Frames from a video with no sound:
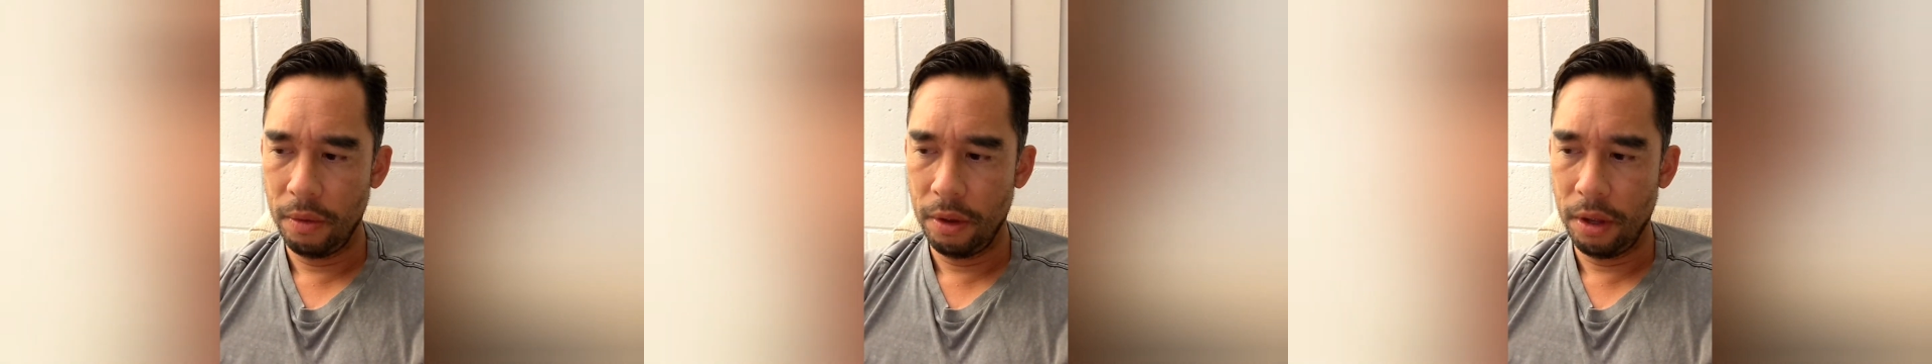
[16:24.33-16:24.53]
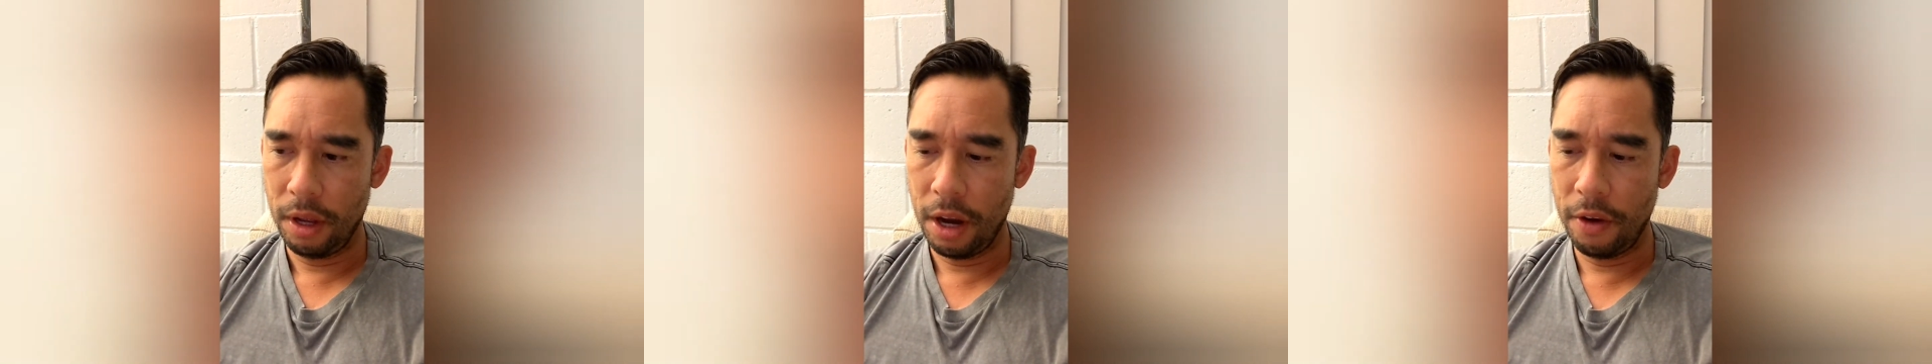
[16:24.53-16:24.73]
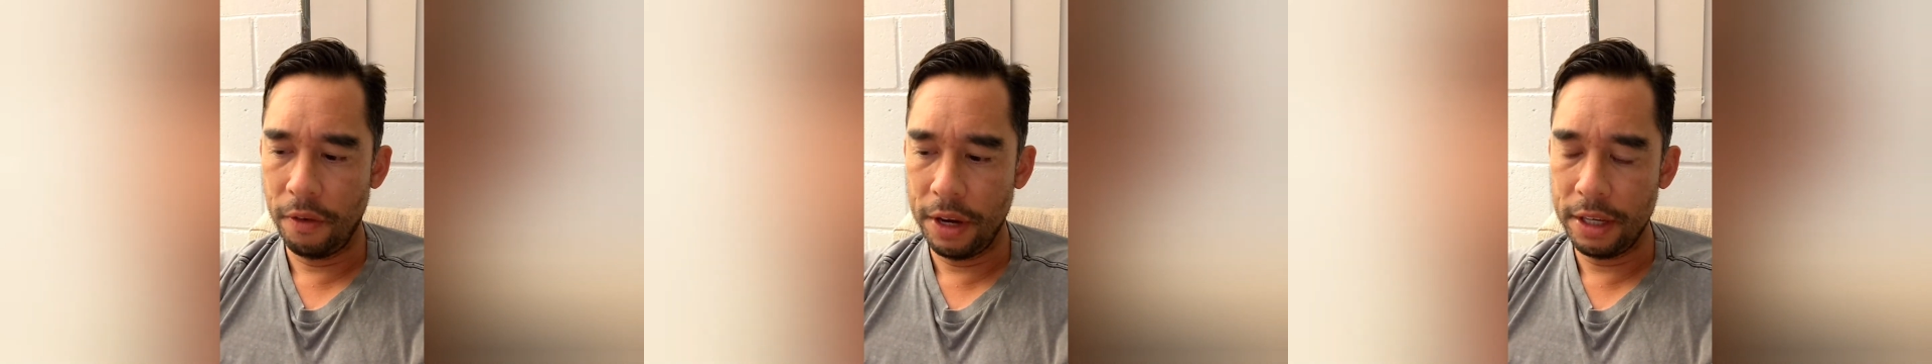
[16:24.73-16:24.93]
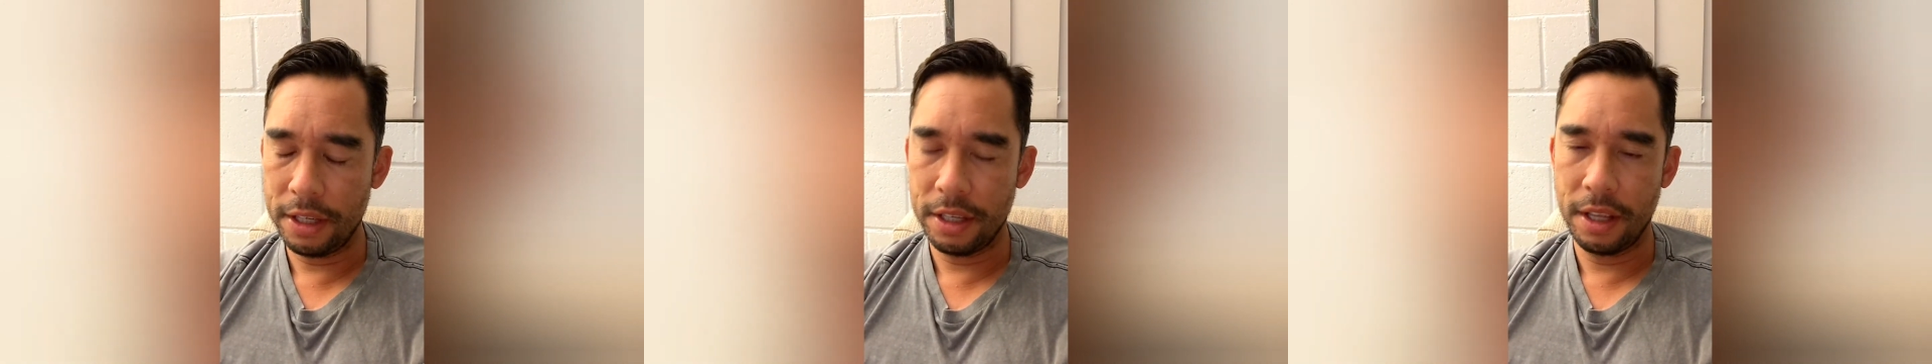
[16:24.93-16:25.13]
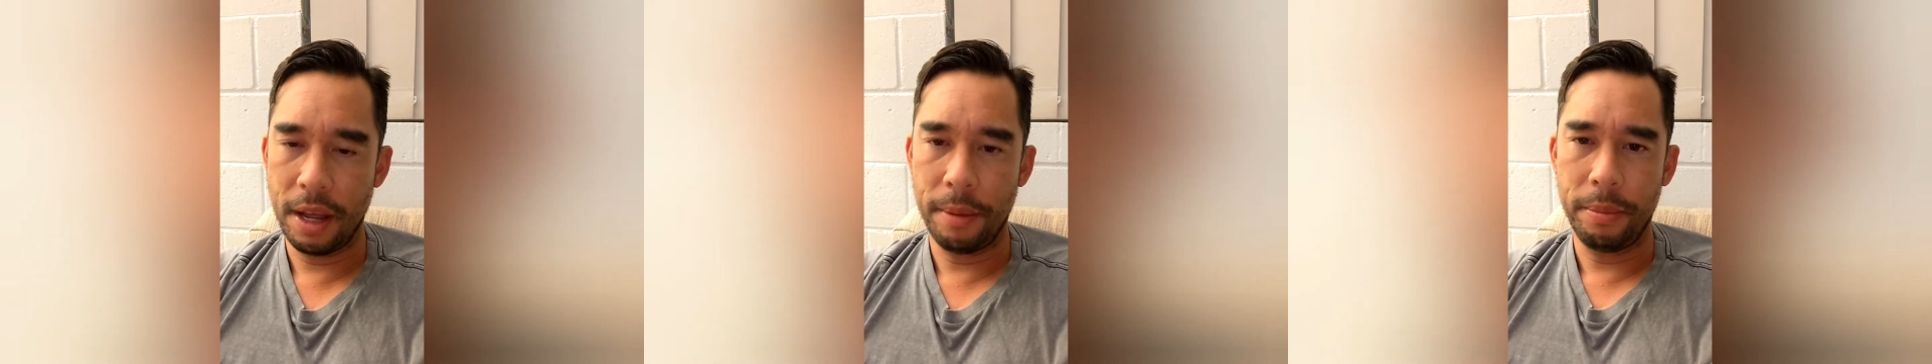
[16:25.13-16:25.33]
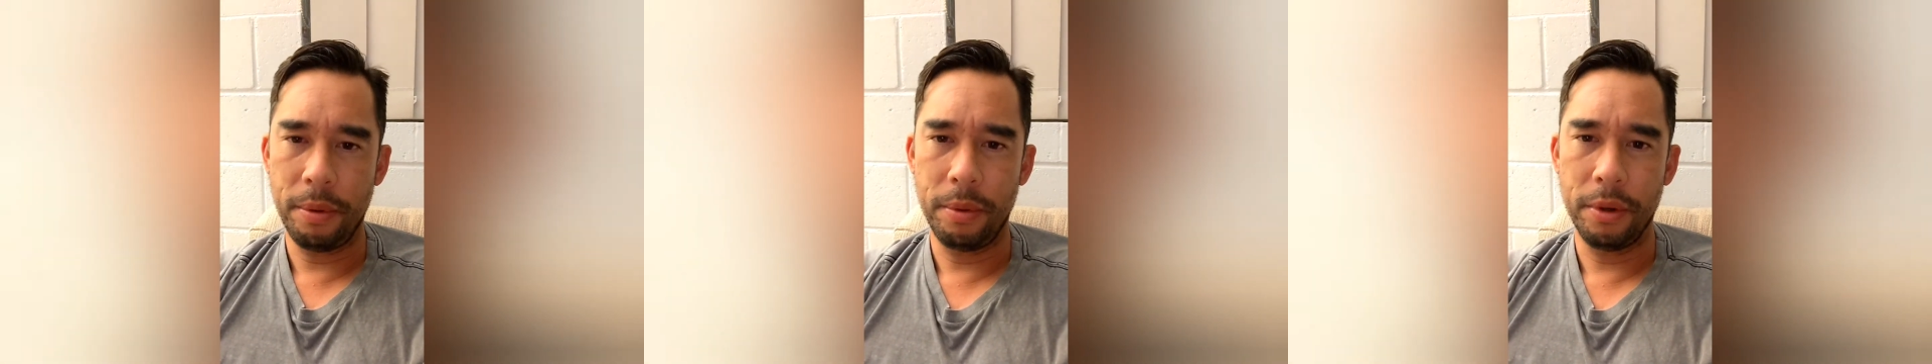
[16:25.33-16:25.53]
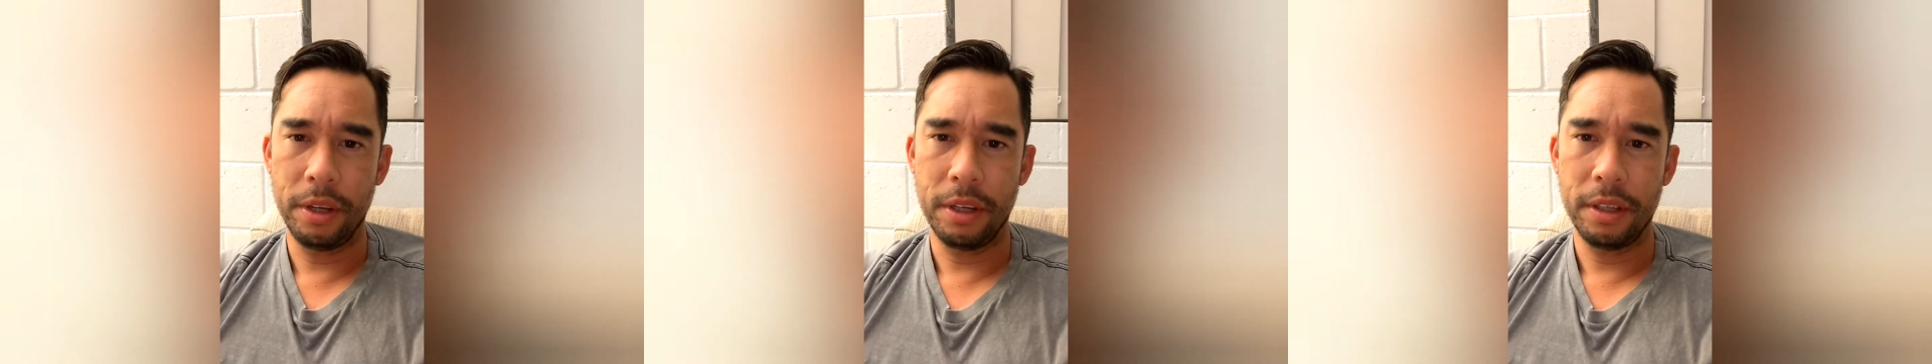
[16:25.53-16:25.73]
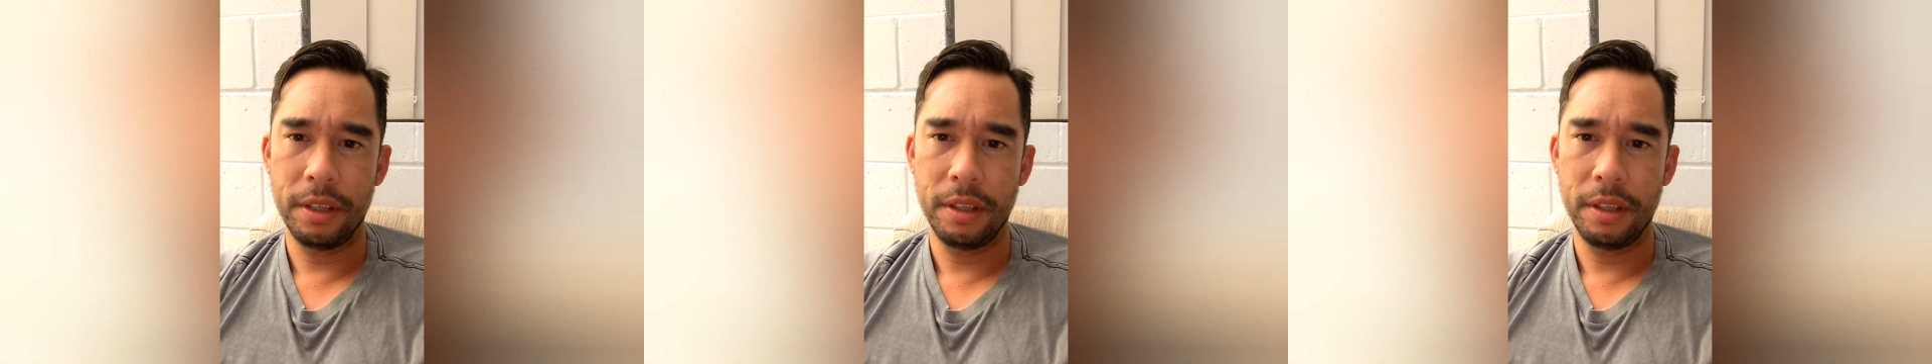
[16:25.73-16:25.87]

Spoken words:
I reached that point,